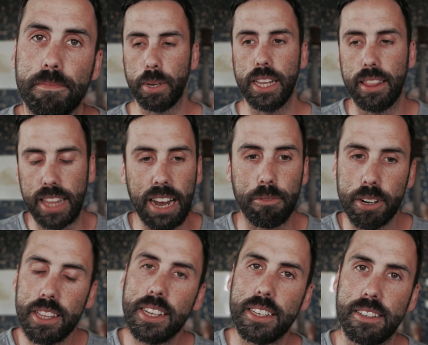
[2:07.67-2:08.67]
But that
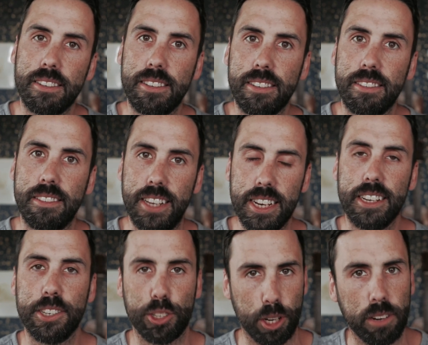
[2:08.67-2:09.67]
really did a
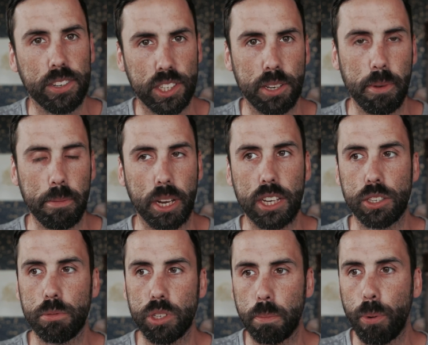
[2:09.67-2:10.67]
disservice to me because
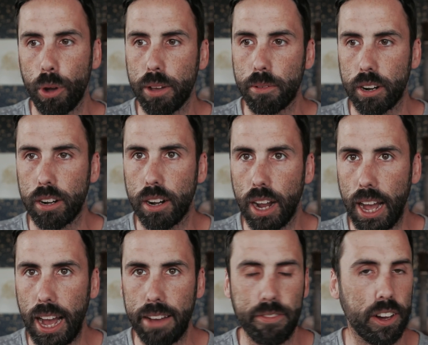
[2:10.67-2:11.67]
there was a point where
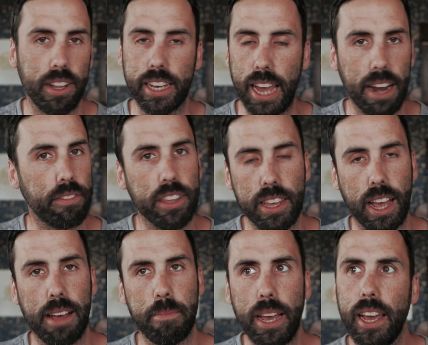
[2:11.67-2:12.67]
I felt like
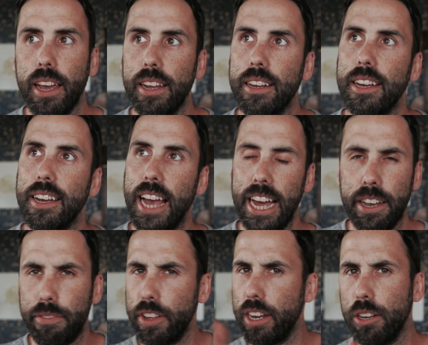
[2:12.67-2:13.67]
everything I made had
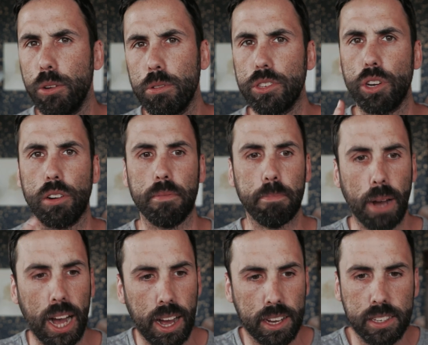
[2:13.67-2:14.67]
to fit into a certain
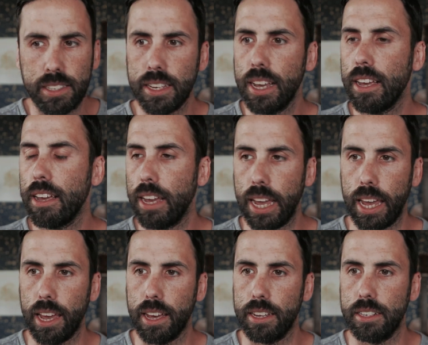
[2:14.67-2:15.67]
box,
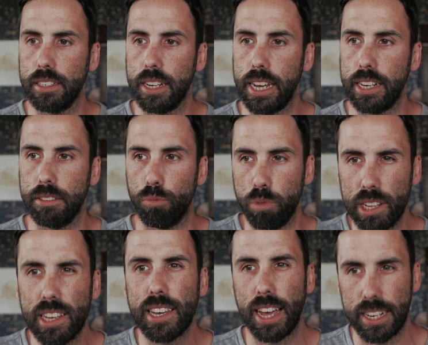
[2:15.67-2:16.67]
and it
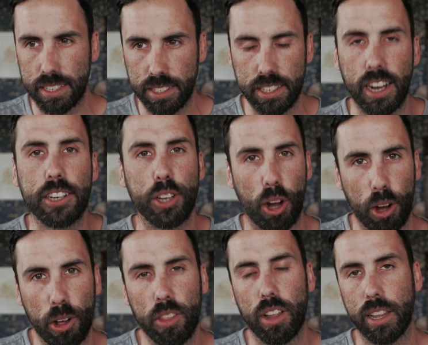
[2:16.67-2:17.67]
really kind of sucked
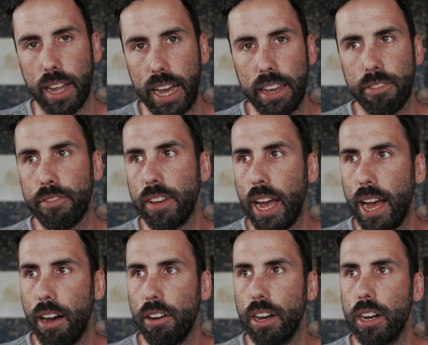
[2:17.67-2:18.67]
all the life
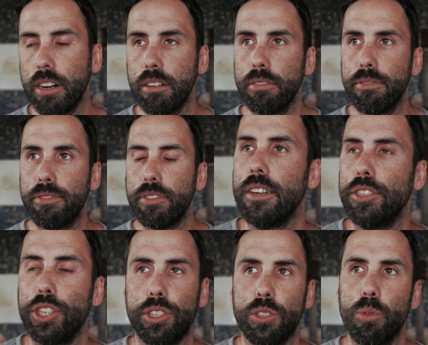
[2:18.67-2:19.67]
out of
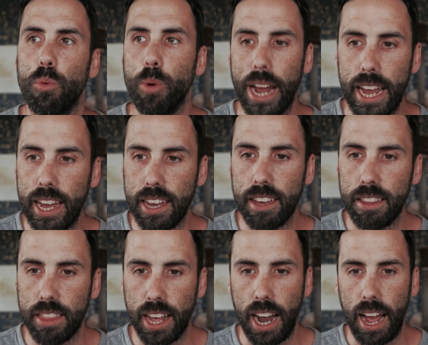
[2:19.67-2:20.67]
just the way
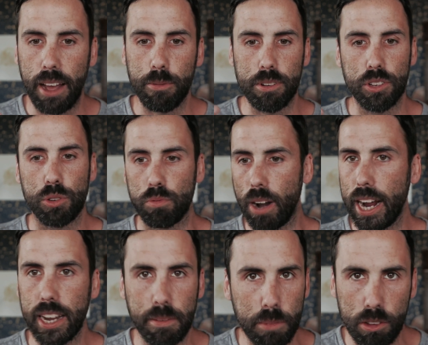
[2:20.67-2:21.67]
that I was
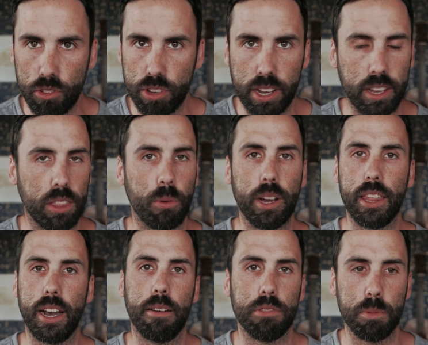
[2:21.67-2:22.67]
writing music, the way
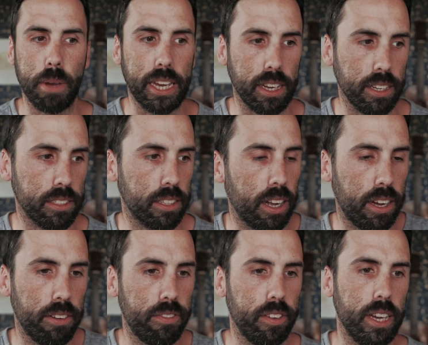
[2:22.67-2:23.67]
that I was making
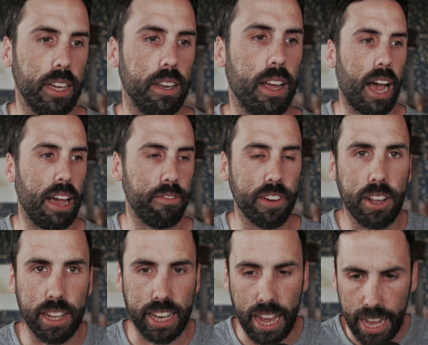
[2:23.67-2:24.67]
stuff. I
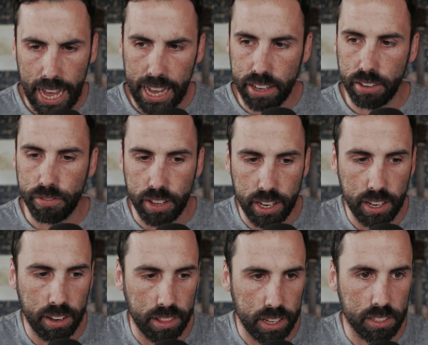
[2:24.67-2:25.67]
felt like I had to fit
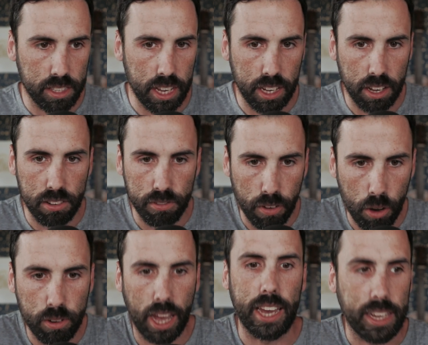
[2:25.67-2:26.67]
into this thing of,
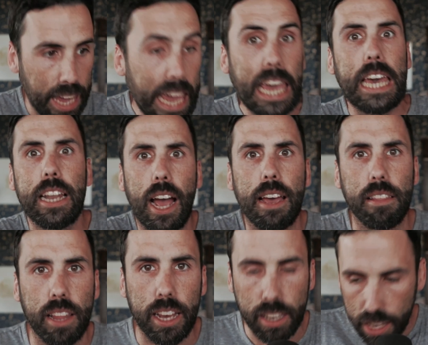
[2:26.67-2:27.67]
okay, can I
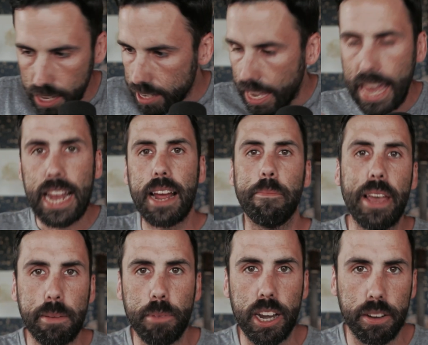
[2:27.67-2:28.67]

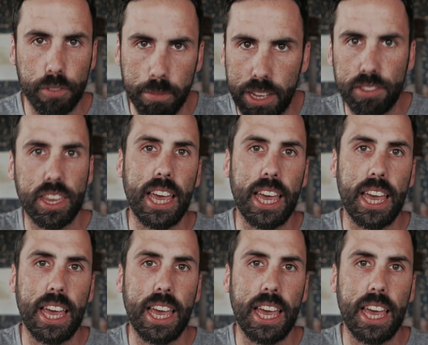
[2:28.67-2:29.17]
make money from this?